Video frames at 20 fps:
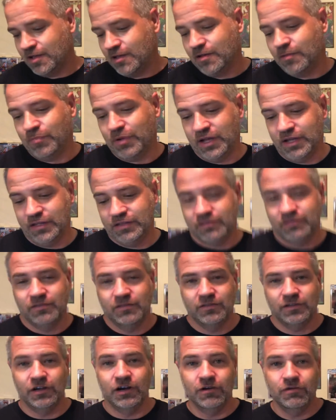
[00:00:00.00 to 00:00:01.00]
But
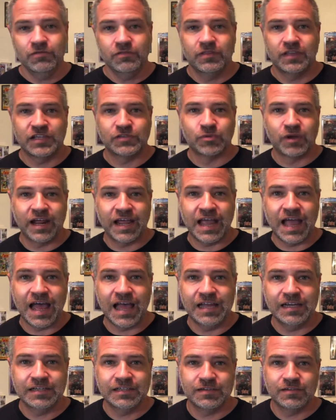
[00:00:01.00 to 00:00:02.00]
you know, that's what I
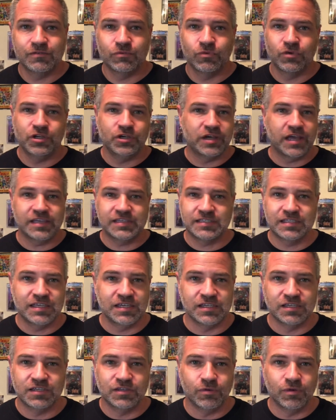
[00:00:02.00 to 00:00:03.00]
got. What do you guys
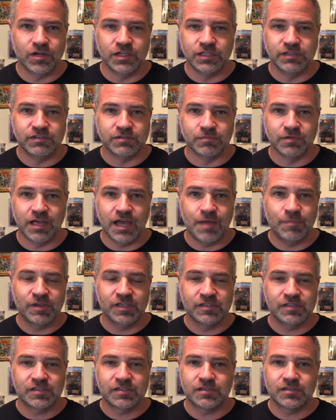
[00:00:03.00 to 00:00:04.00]
think? You want to leave some
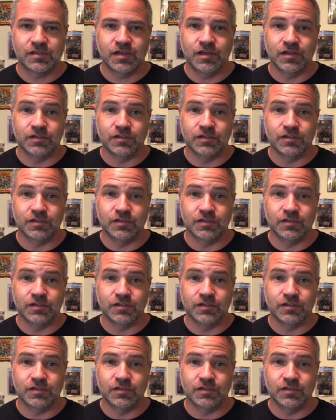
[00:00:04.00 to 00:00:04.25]
comments?